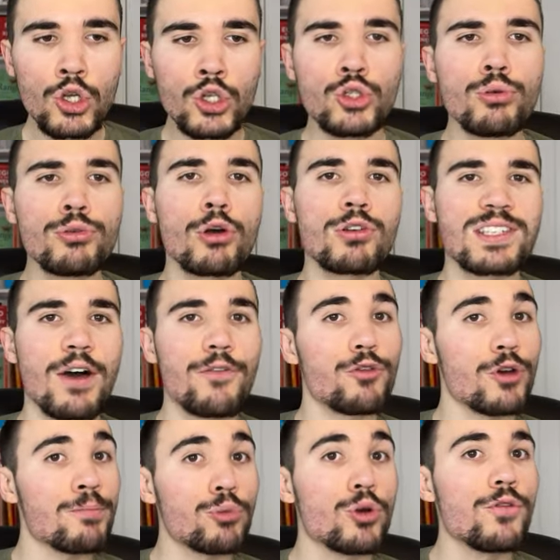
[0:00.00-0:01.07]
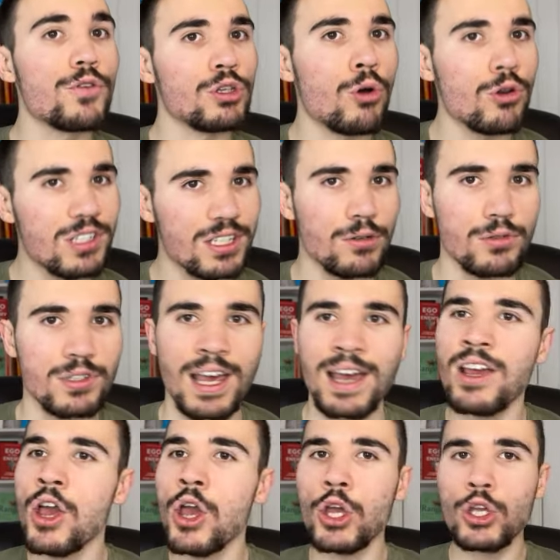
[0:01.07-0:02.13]
you yourself are improving your skill set,
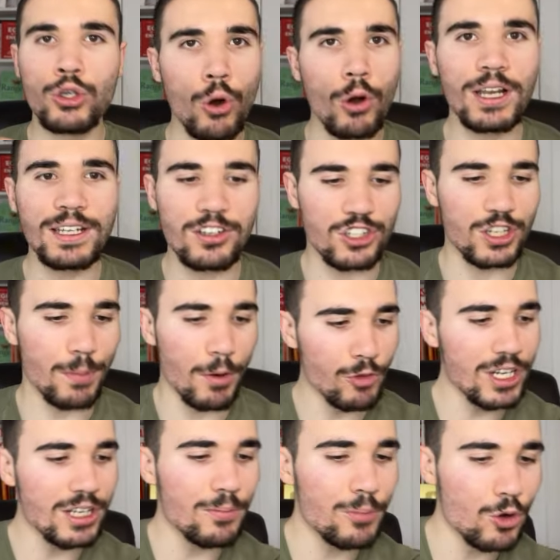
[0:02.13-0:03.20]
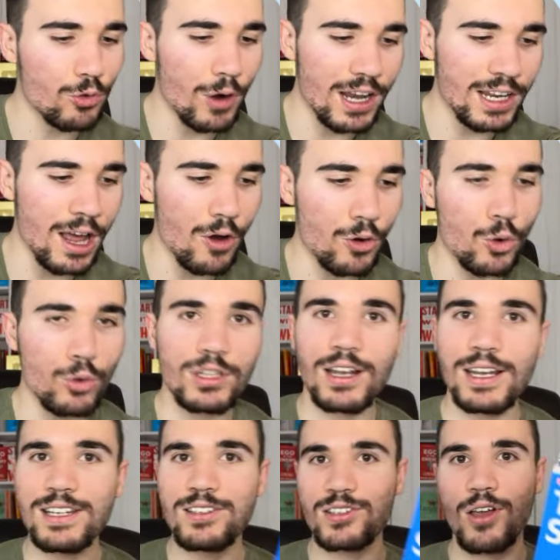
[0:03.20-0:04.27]
your leadership. I'm reading a book right now called The
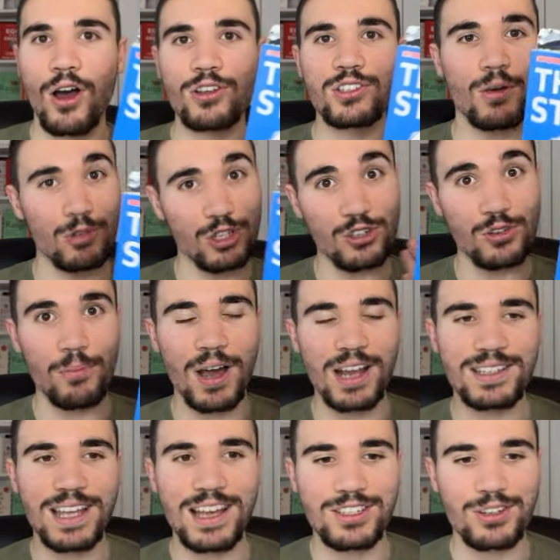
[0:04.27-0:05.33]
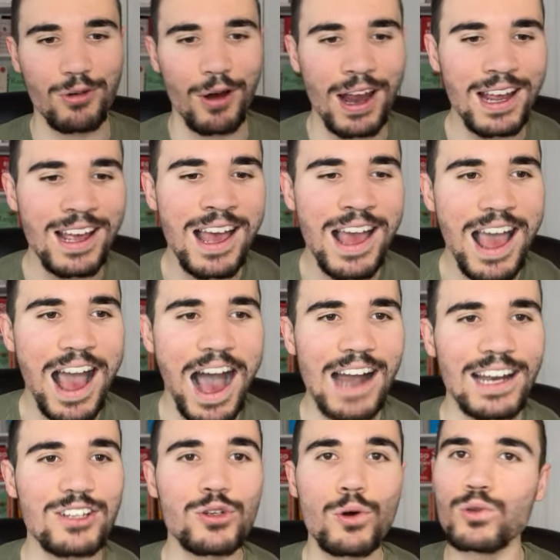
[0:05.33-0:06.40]
Lean Startup, which is on my desk, right? And
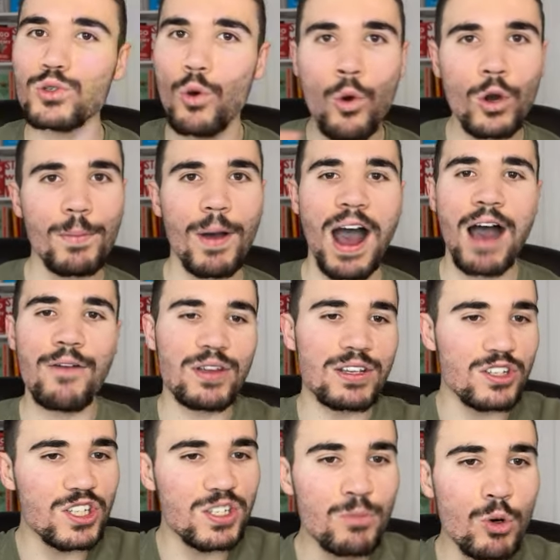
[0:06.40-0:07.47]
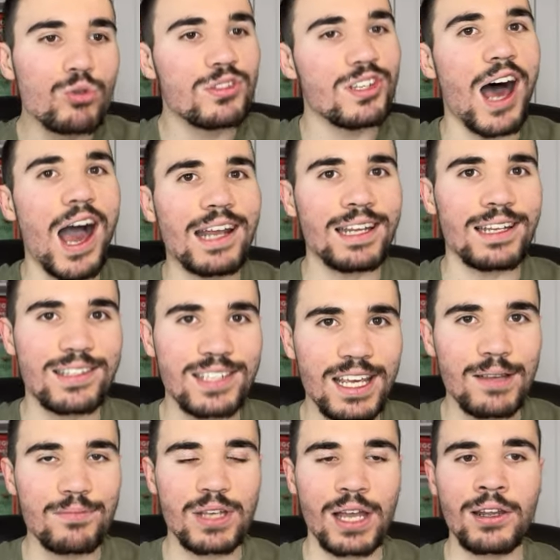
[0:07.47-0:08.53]
it talks all about having small, tight-knit
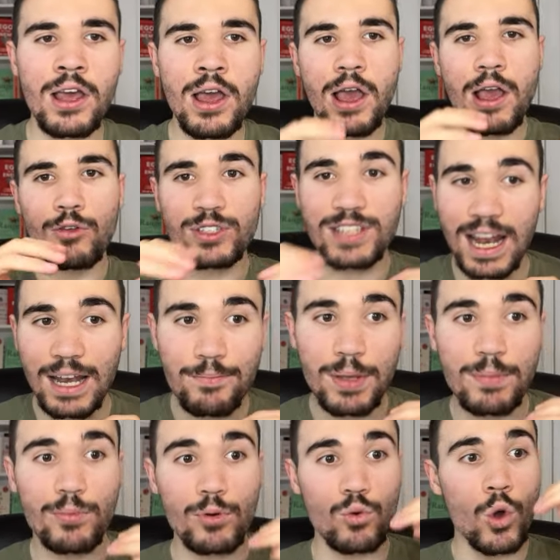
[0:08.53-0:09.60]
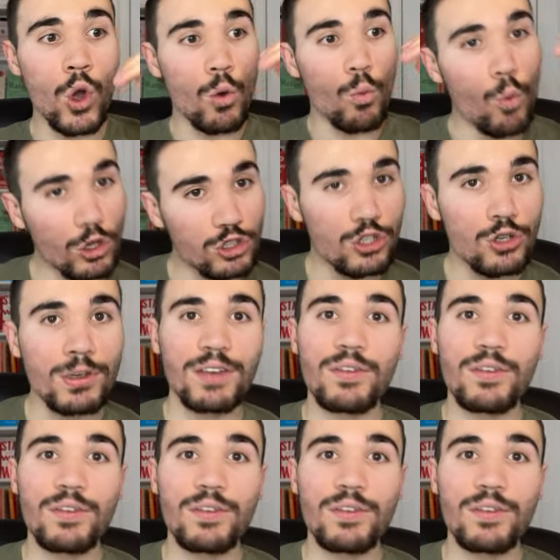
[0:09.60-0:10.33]
teams and telling people what to do and